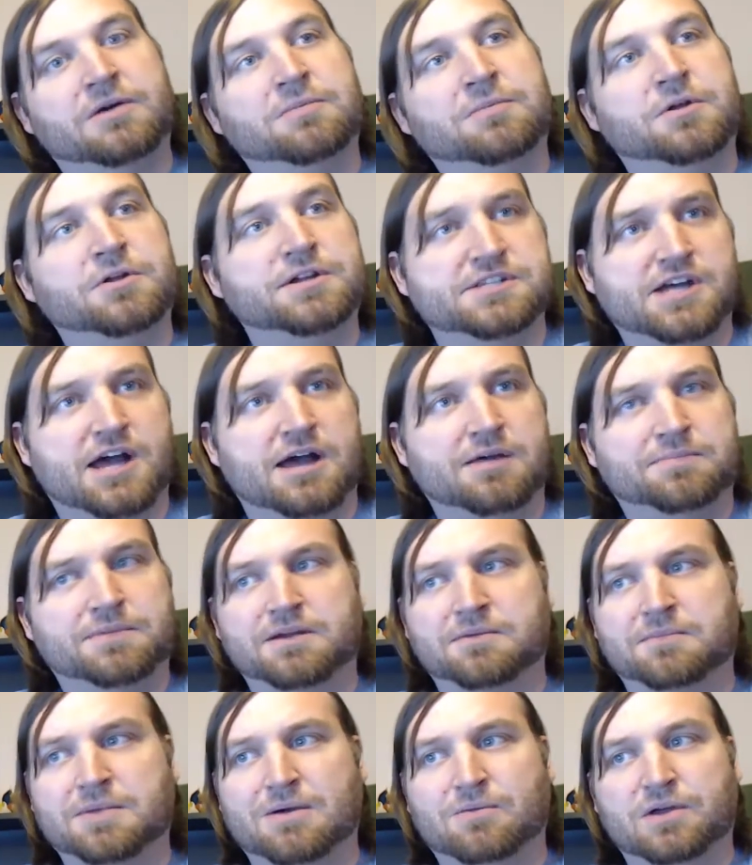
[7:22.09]
I'm only
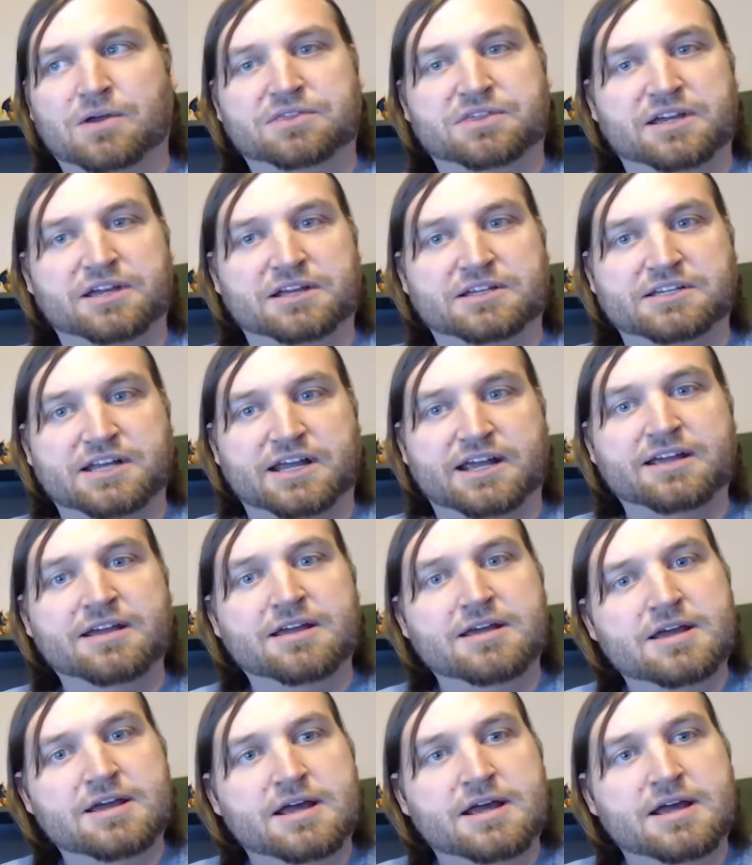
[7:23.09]
talking about one thing today.